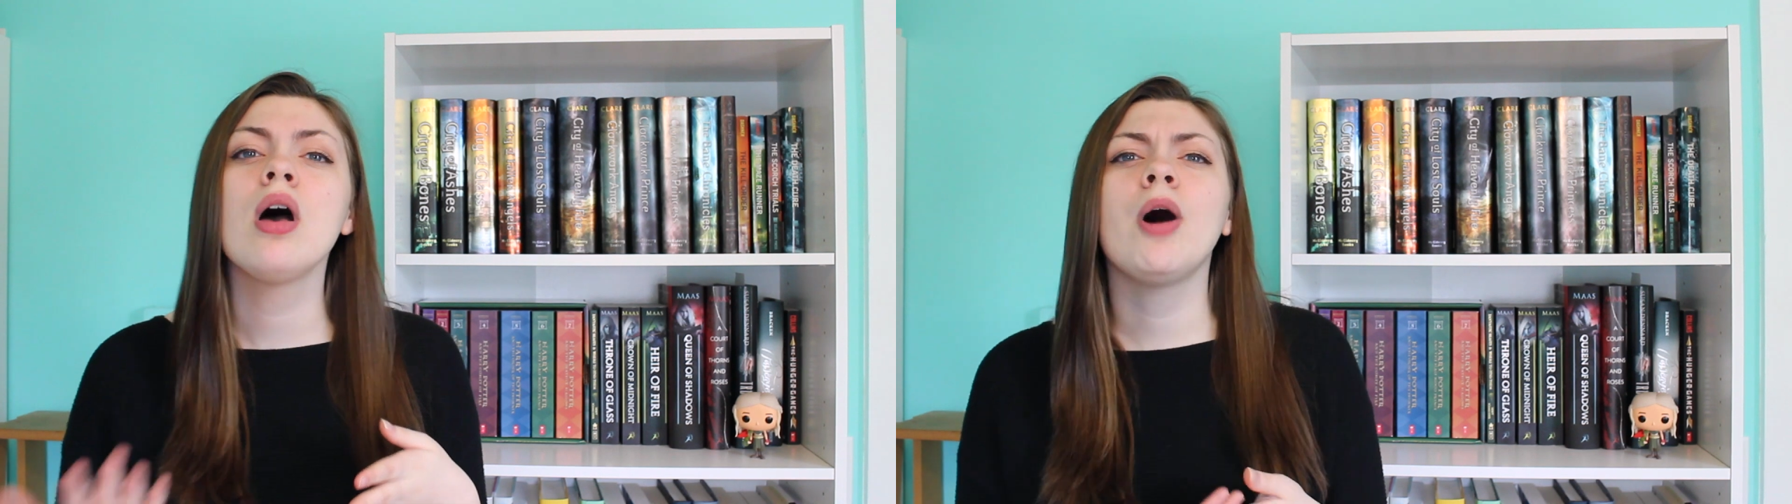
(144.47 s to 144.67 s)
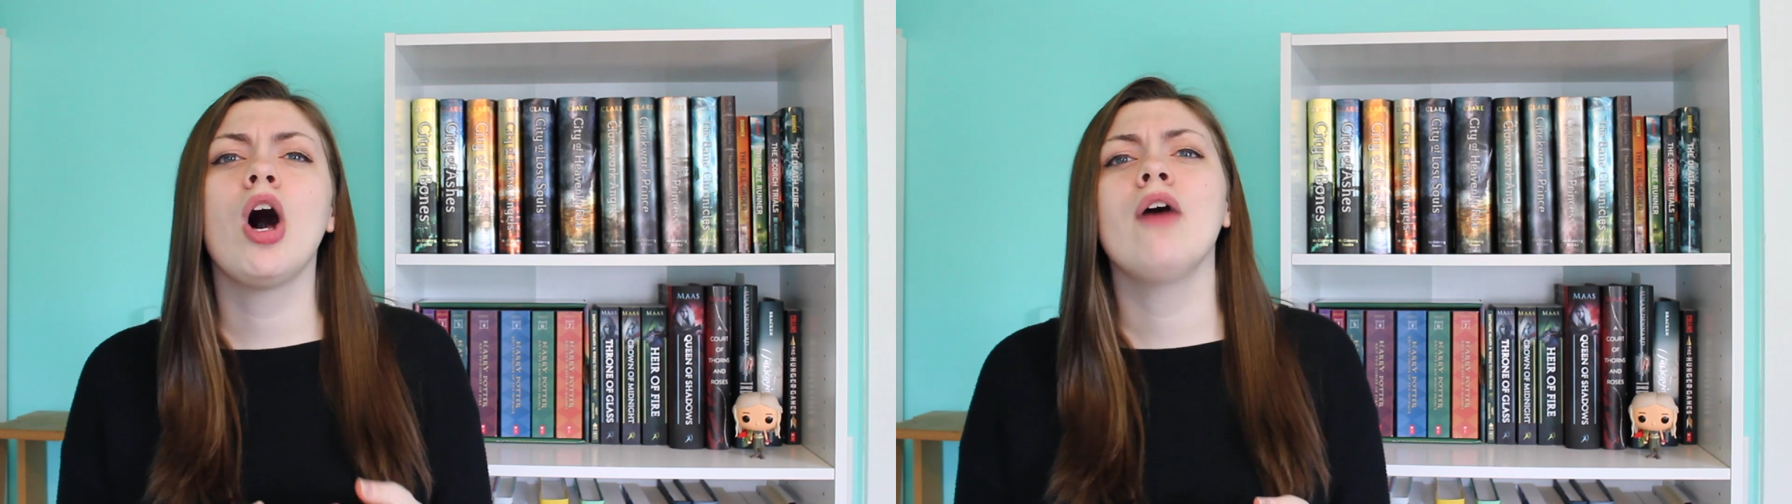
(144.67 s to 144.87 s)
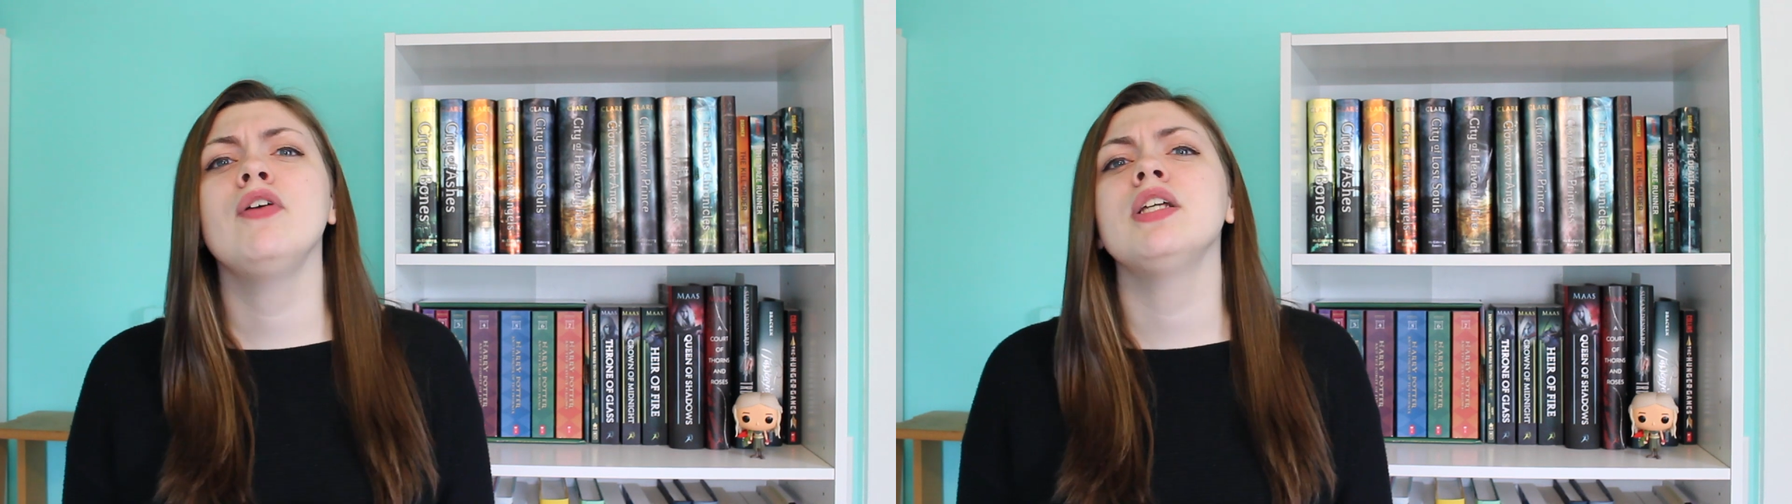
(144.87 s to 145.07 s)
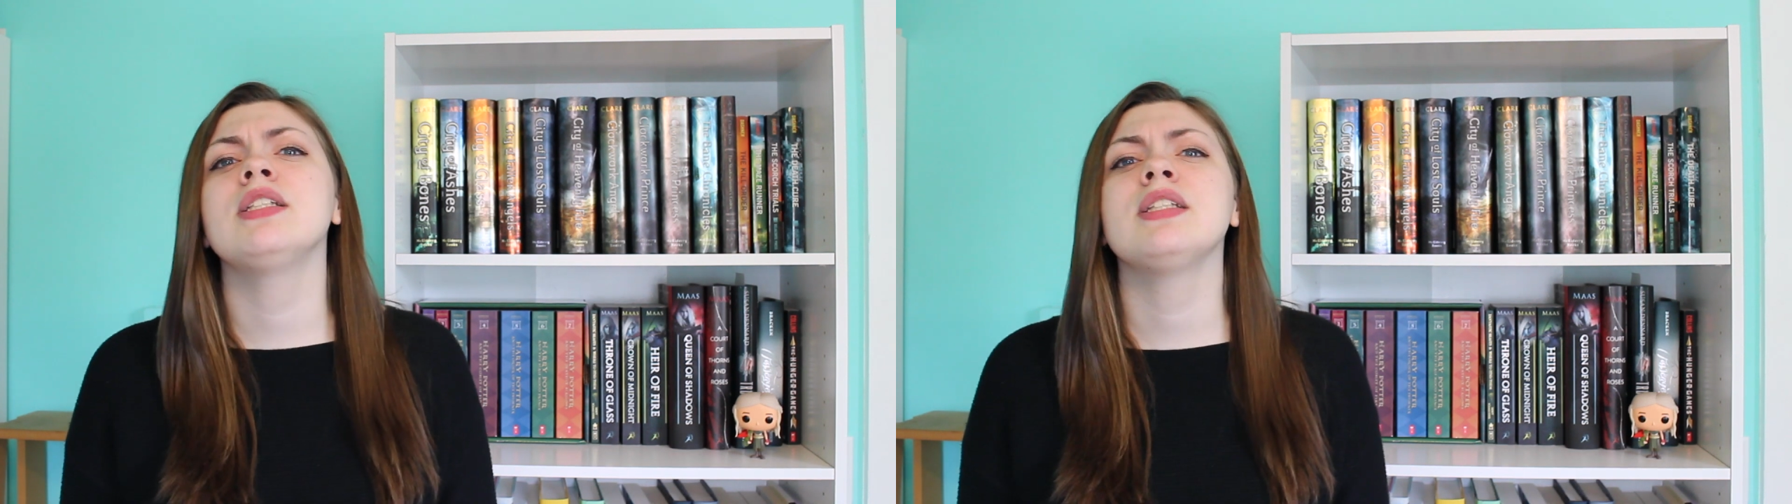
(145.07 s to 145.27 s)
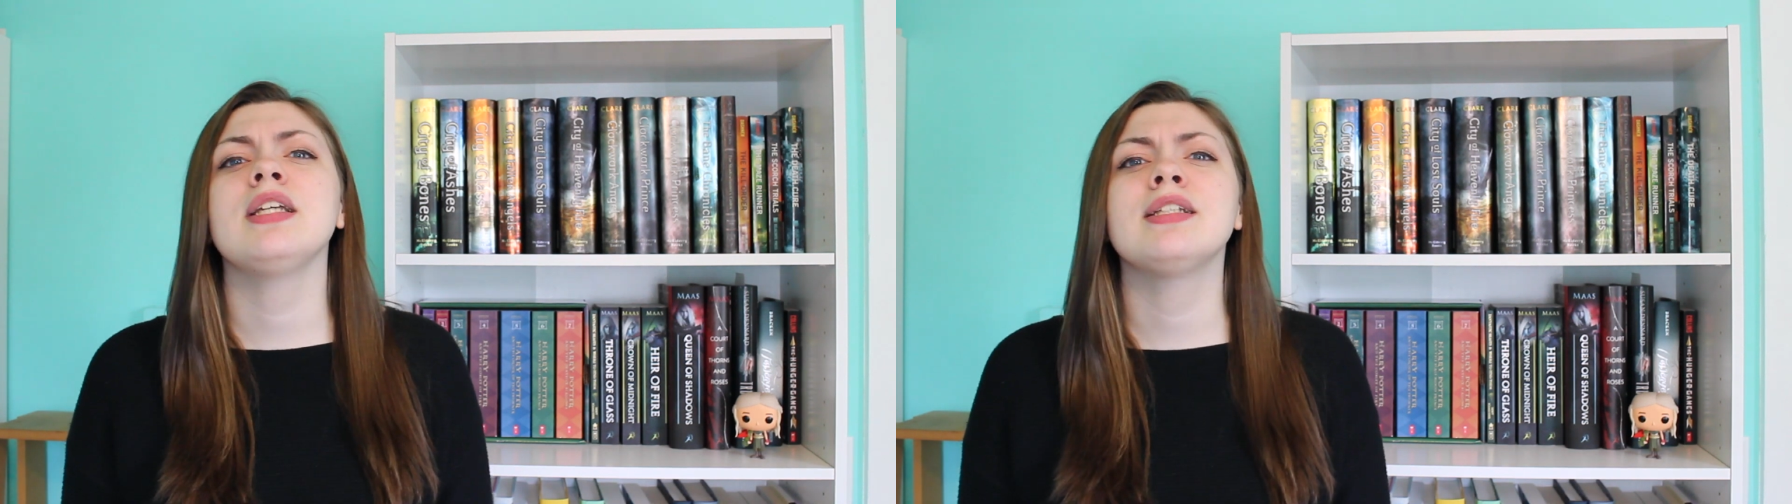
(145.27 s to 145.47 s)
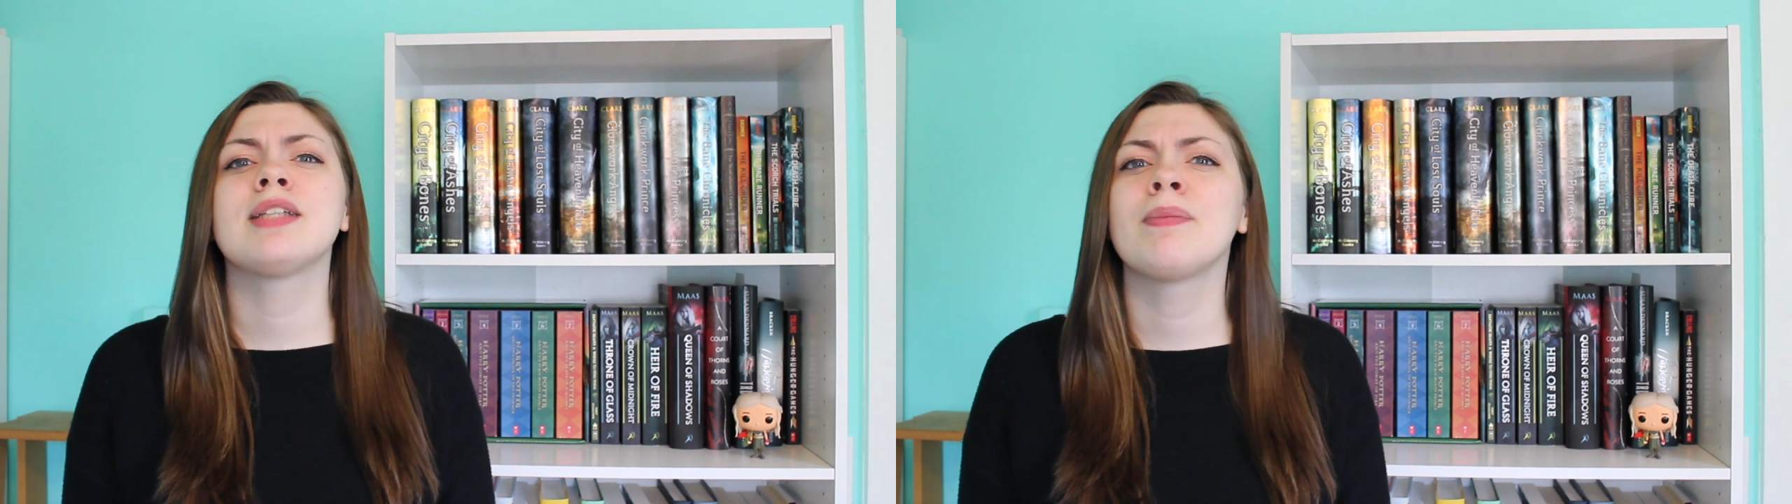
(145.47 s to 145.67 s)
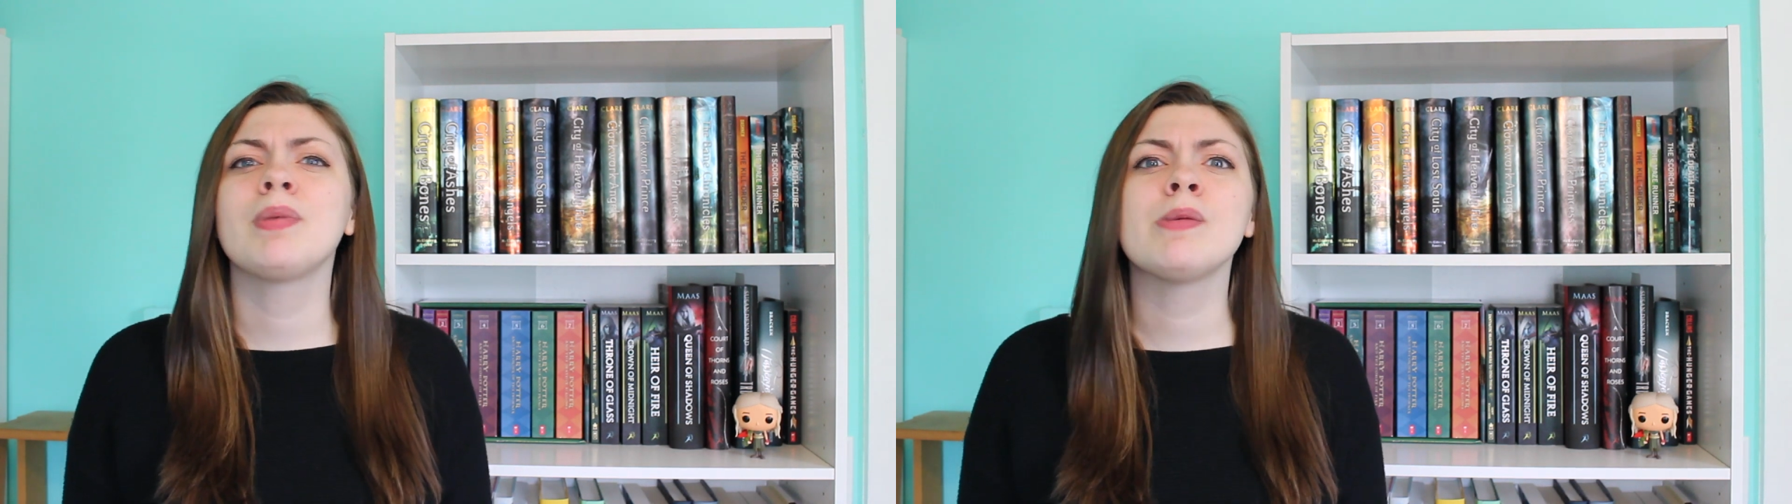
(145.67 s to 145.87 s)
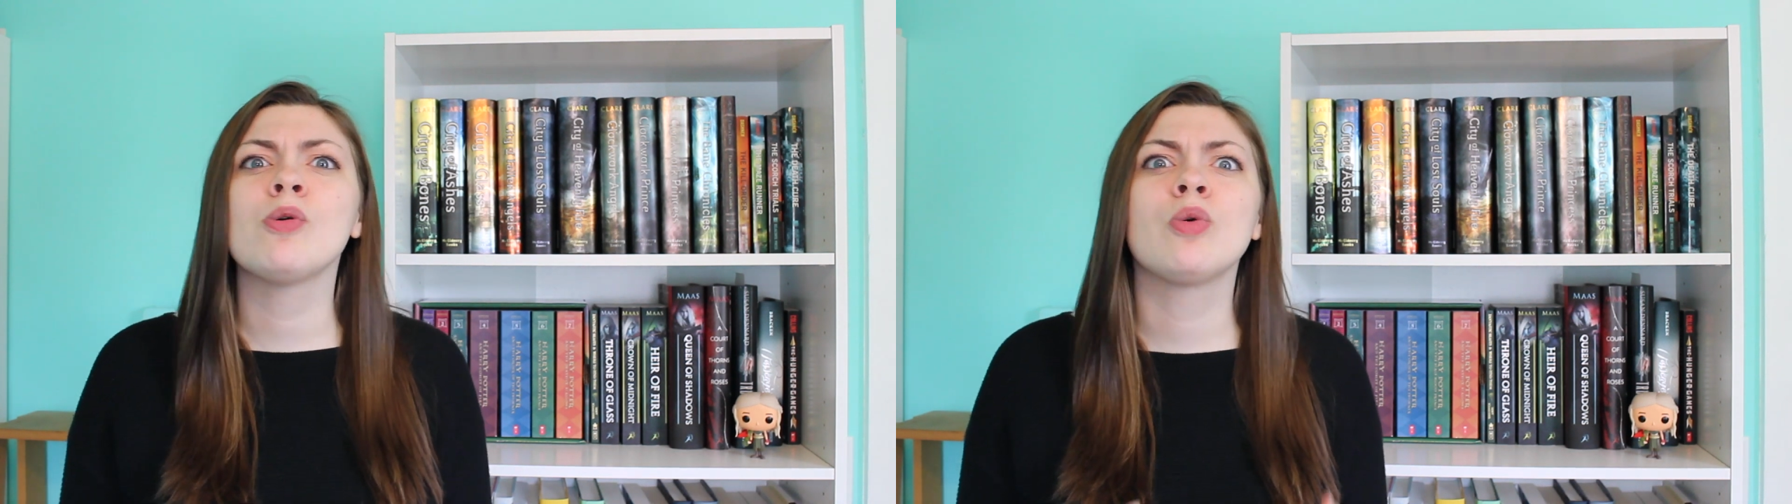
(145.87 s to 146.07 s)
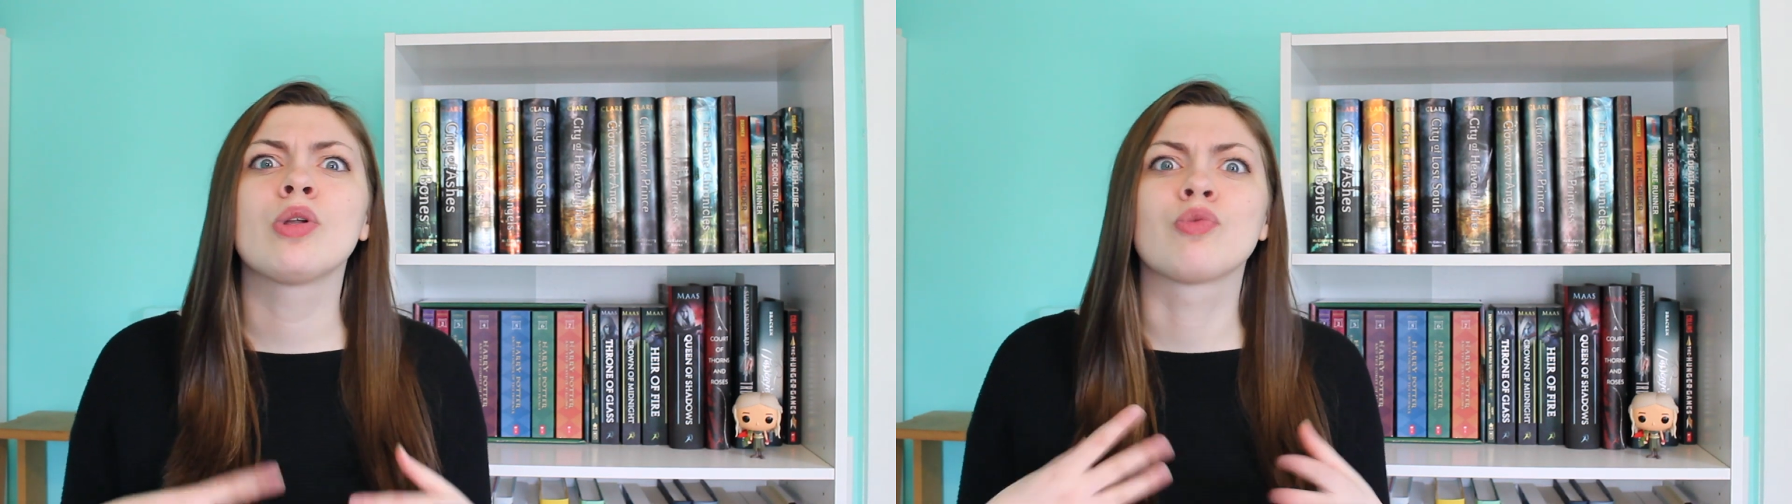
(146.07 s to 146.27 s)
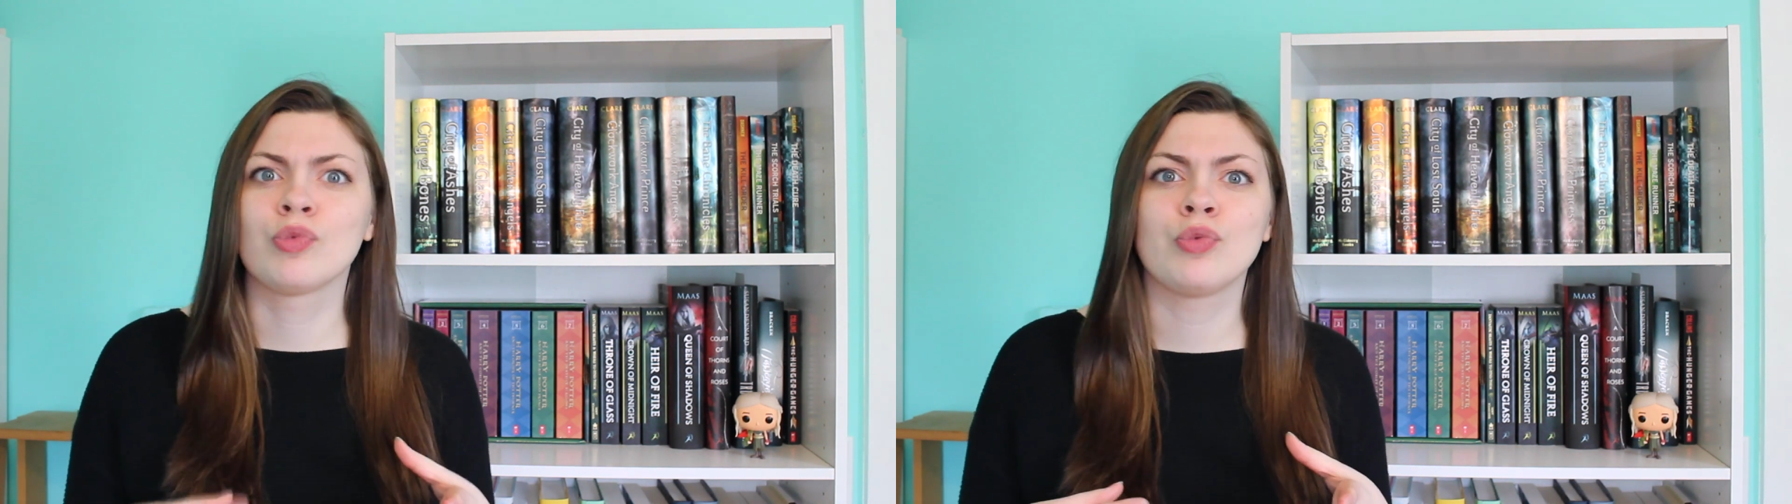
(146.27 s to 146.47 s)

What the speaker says: but obviously some people will